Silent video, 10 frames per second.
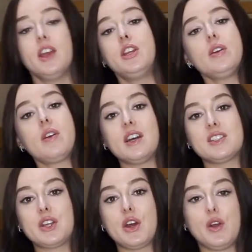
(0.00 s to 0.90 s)
You
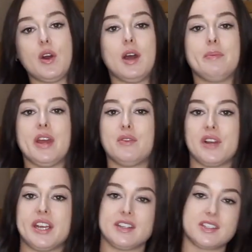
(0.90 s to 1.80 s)
guys know I'm
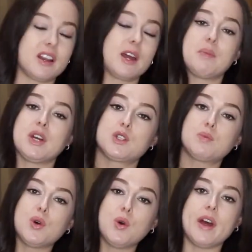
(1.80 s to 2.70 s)
heavily into like my
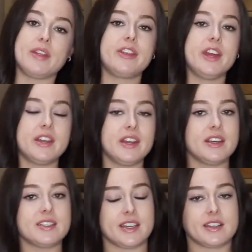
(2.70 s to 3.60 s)
sport and
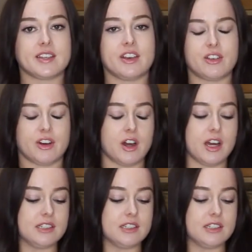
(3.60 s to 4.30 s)
fitness, etc.